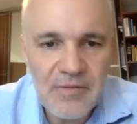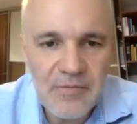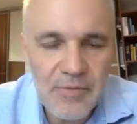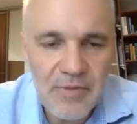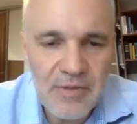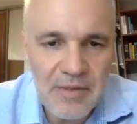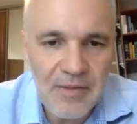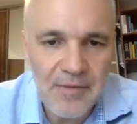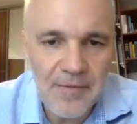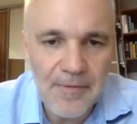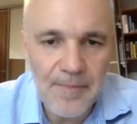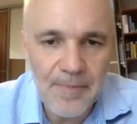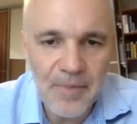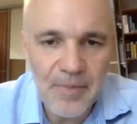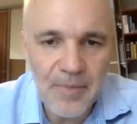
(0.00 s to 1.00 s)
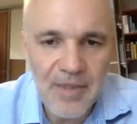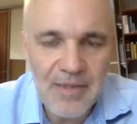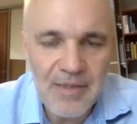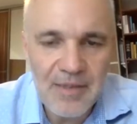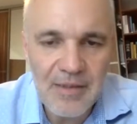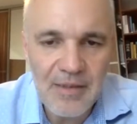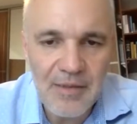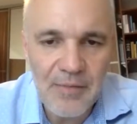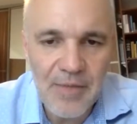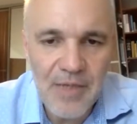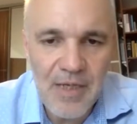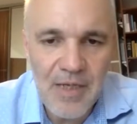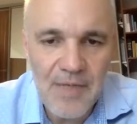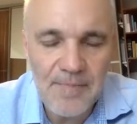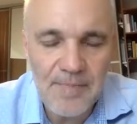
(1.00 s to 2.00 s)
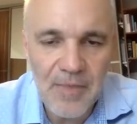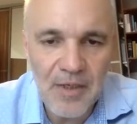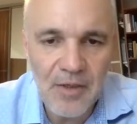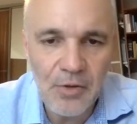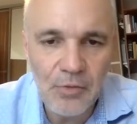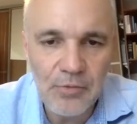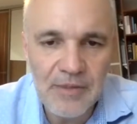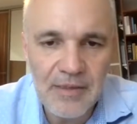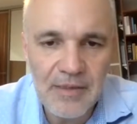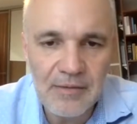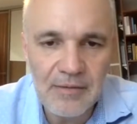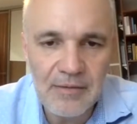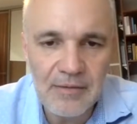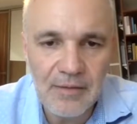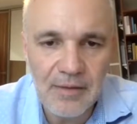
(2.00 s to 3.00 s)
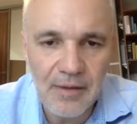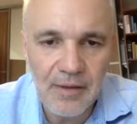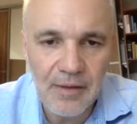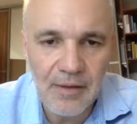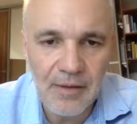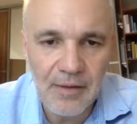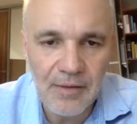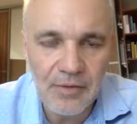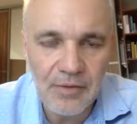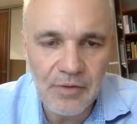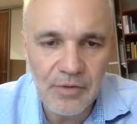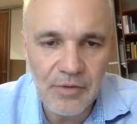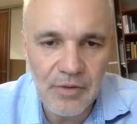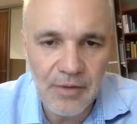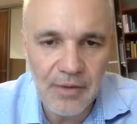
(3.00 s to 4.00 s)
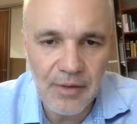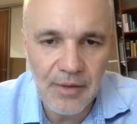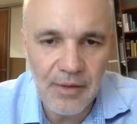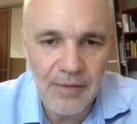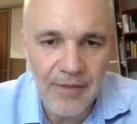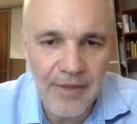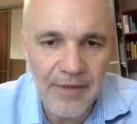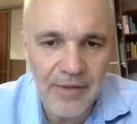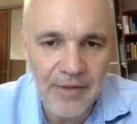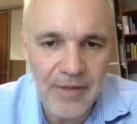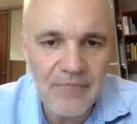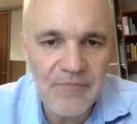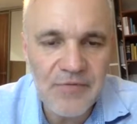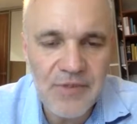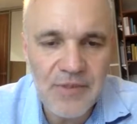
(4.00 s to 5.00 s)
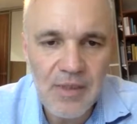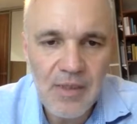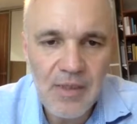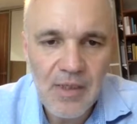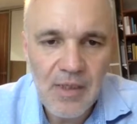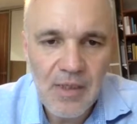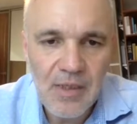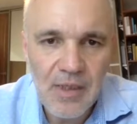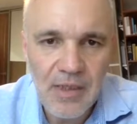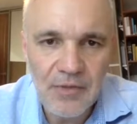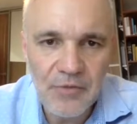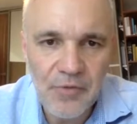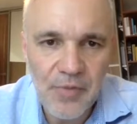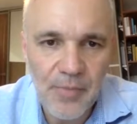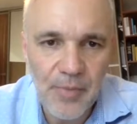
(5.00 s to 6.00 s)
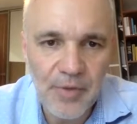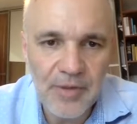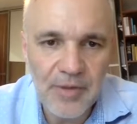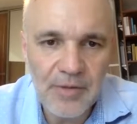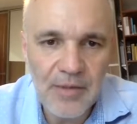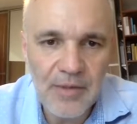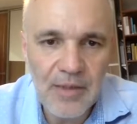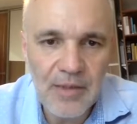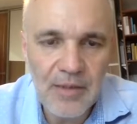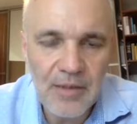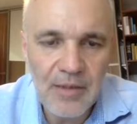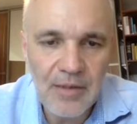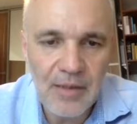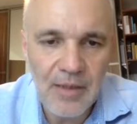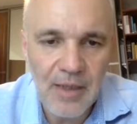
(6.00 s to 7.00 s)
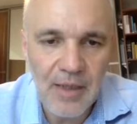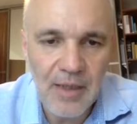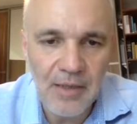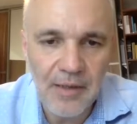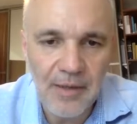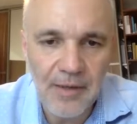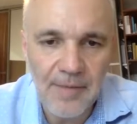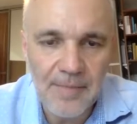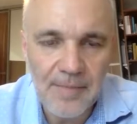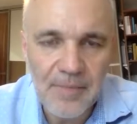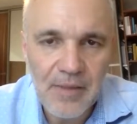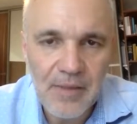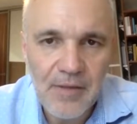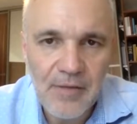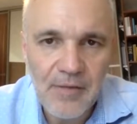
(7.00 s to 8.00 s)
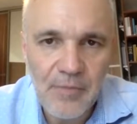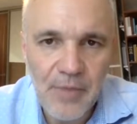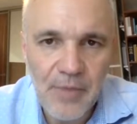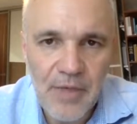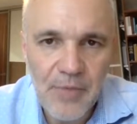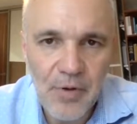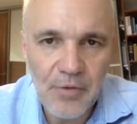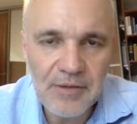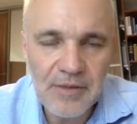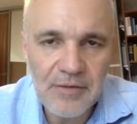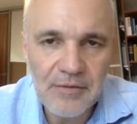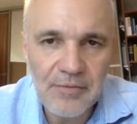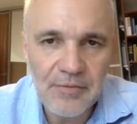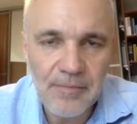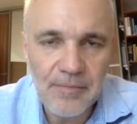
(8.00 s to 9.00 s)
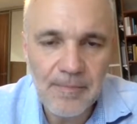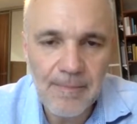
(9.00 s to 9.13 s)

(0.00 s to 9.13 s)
was basically, we included narratives into the monitoring, and we wanted to.